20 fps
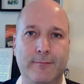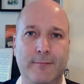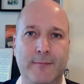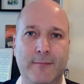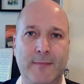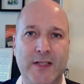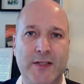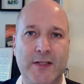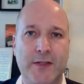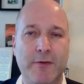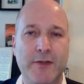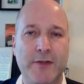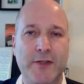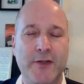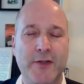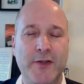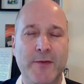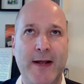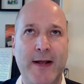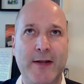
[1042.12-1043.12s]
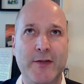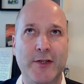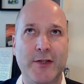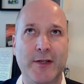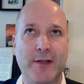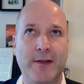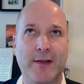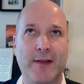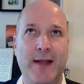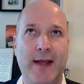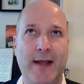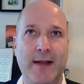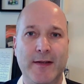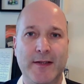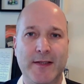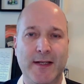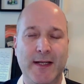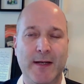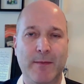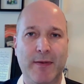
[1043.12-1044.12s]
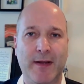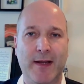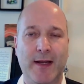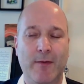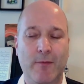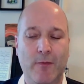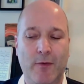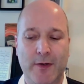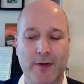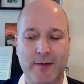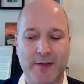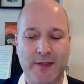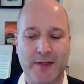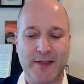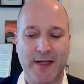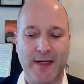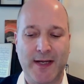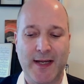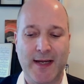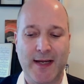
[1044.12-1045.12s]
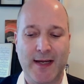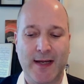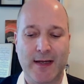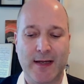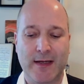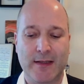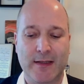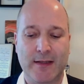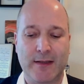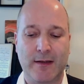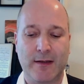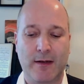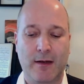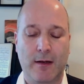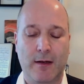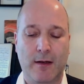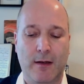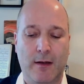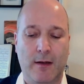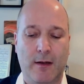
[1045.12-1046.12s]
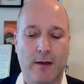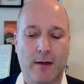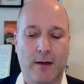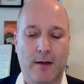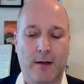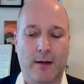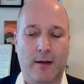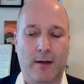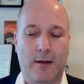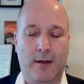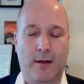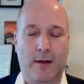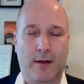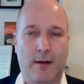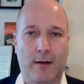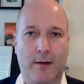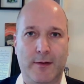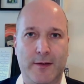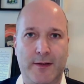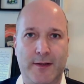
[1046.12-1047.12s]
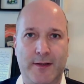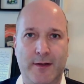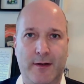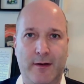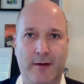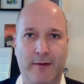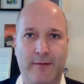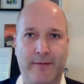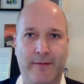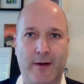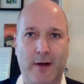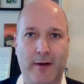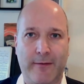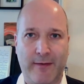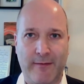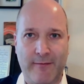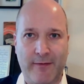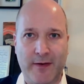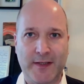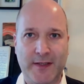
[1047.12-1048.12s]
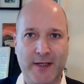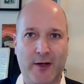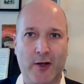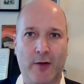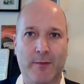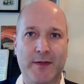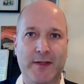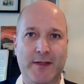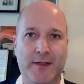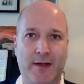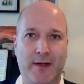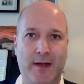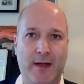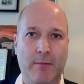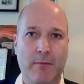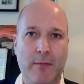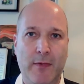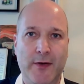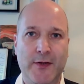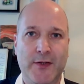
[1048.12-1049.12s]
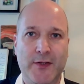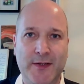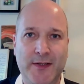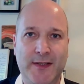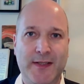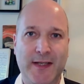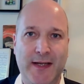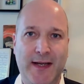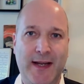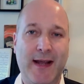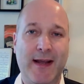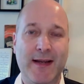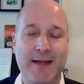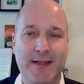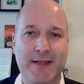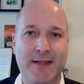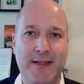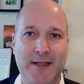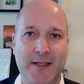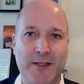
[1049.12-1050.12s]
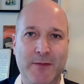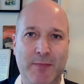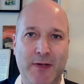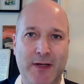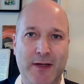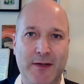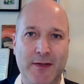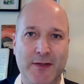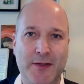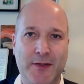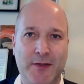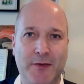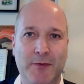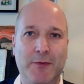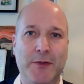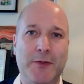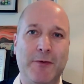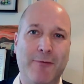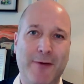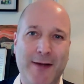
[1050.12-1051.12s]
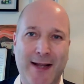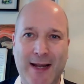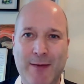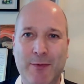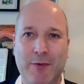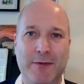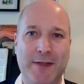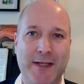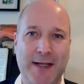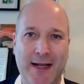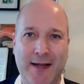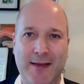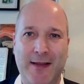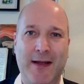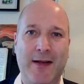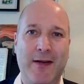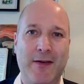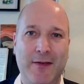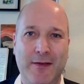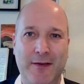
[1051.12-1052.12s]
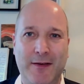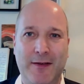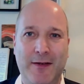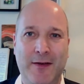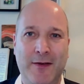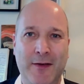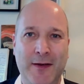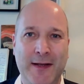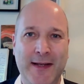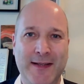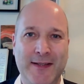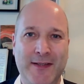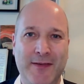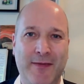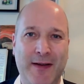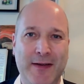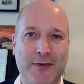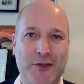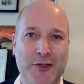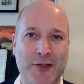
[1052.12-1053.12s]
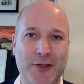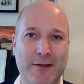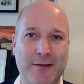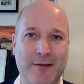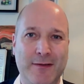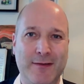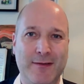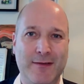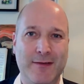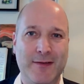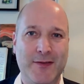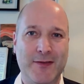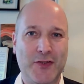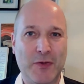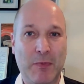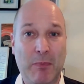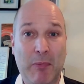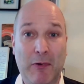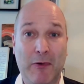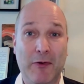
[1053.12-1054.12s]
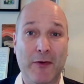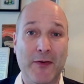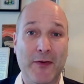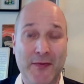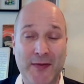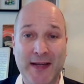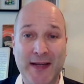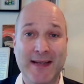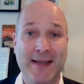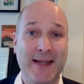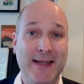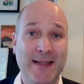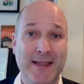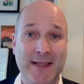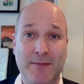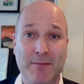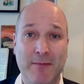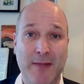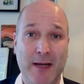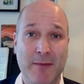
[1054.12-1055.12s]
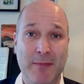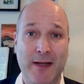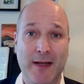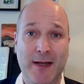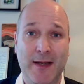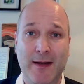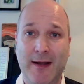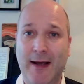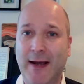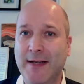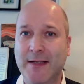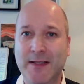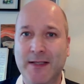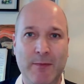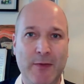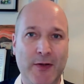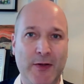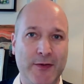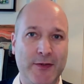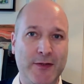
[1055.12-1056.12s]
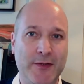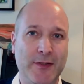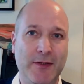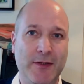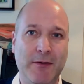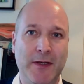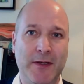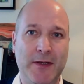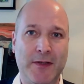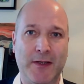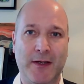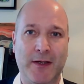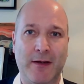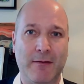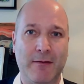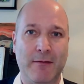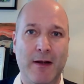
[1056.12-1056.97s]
So I should imagine then, as an EP, what you're seeing is lots of kind of inverted commas emergency cases because schools are unable to get that early intervention support that they needed maybe 18 months, 2 years ago